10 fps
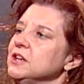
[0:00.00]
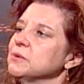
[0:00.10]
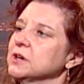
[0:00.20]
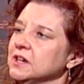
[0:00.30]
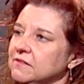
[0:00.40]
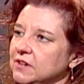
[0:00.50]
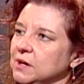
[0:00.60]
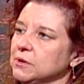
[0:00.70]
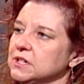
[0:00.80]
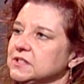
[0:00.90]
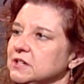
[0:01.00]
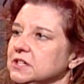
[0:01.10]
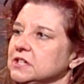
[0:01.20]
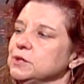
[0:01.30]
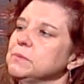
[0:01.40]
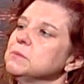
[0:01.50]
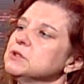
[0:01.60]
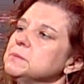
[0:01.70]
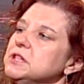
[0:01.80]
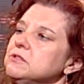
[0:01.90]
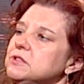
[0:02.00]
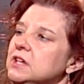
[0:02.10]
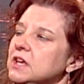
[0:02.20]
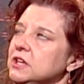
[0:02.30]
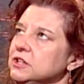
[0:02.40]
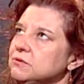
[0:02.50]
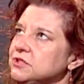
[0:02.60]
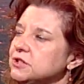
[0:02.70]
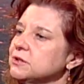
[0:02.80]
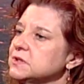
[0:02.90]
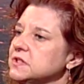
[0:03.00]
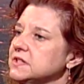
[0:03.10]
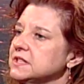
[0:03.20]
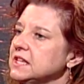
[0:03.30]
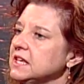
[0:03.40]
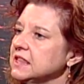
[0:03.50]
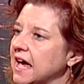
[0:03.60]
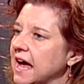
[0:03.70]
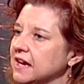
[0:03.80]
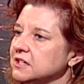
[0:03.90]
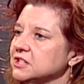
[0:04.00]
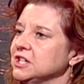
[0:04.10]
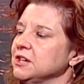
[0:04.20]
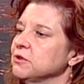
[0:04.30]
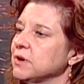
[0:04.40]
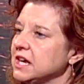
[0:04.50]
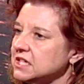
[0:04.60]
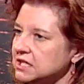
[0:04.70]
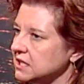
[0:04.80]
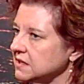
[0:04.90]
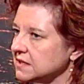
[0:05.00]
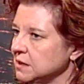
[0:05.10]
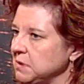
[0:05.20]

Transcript: you know, we're kind of neighborhood mm-hmm. association members, but you do see that generations.